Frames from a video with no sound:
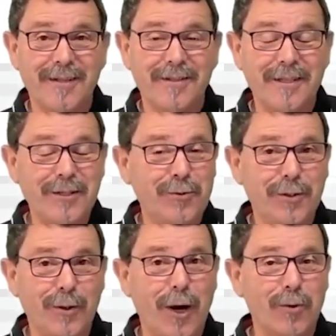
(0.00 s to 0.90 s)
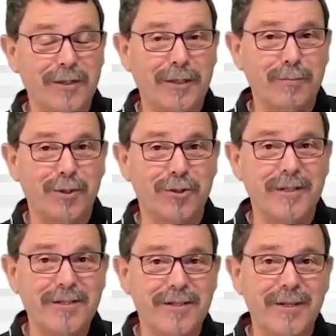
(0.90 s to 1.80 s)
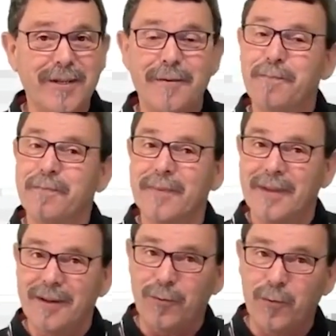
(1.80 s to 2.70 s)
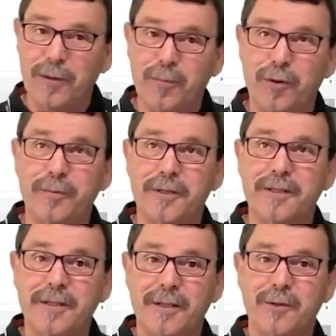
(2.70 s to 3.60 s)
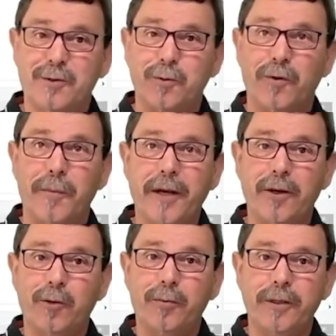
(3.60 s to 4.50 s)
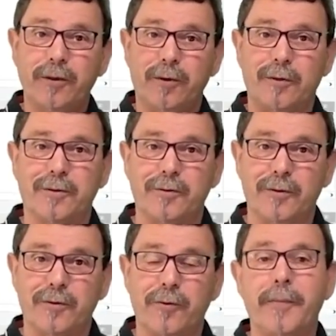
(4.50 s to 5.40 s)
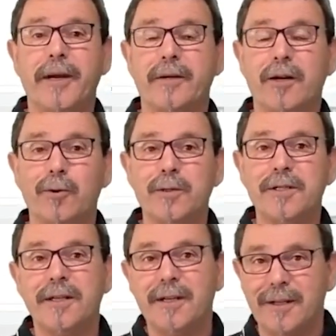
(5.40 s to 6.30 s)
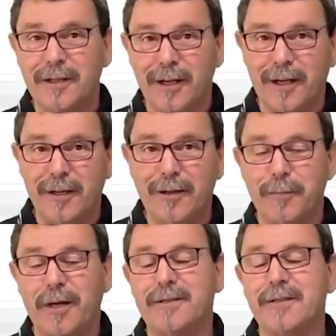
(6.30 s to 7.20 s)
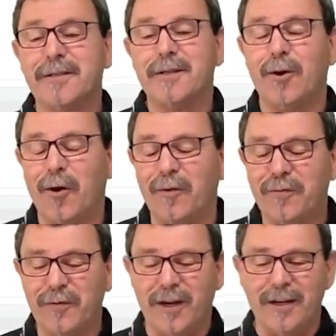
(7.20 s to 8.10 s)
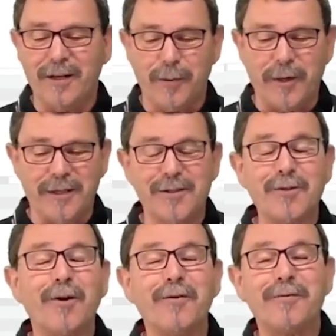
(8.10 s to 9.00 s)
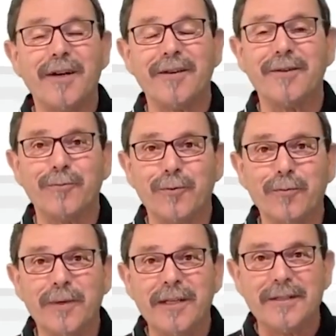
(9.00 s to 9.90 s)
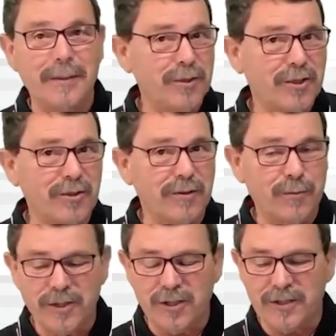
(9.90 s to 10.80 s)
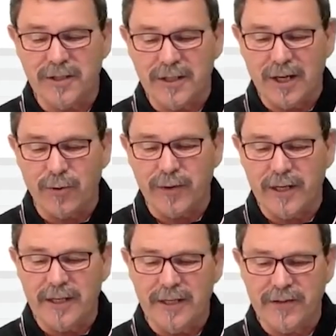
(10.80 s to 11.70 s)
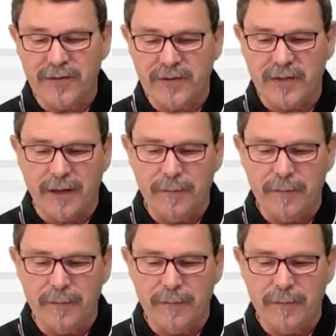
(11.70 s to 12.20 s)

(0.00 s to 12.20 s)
They need to know how the temperature is, with a purpose to remain open or to remain closed, independence of the room temperature, which is currently existing.